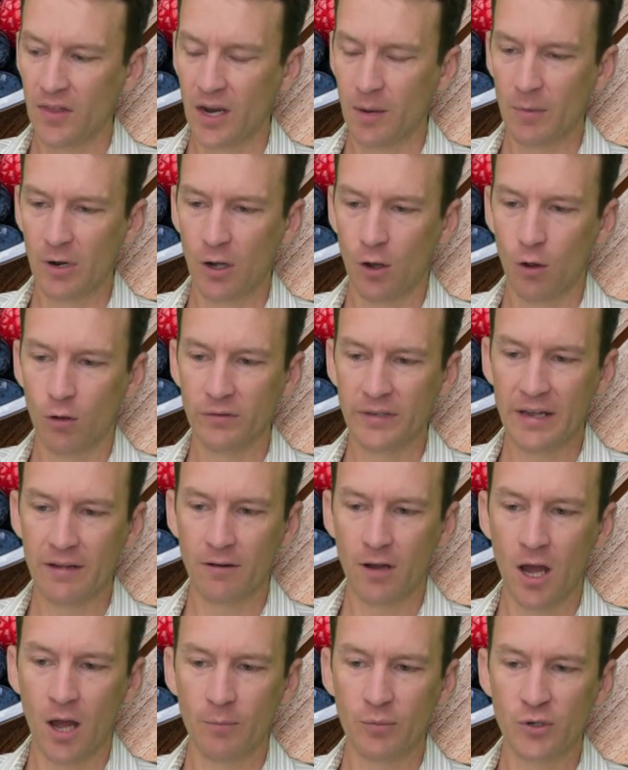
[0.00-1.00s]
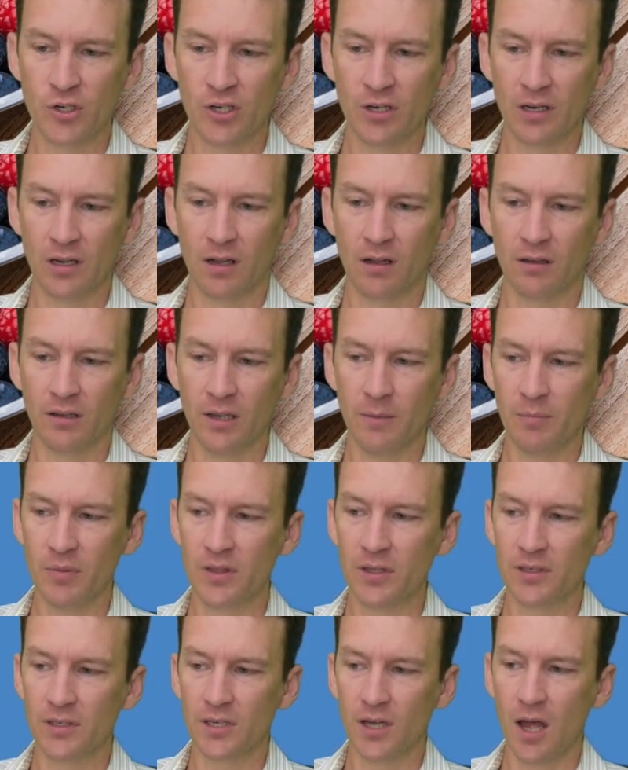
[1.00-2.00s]
then I'm gonna hold down option and clip
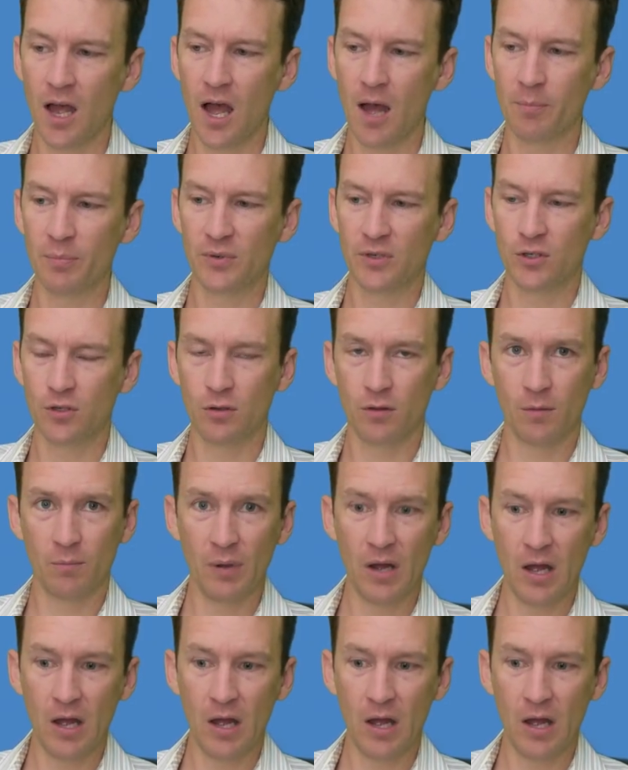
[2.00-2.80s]
the top to the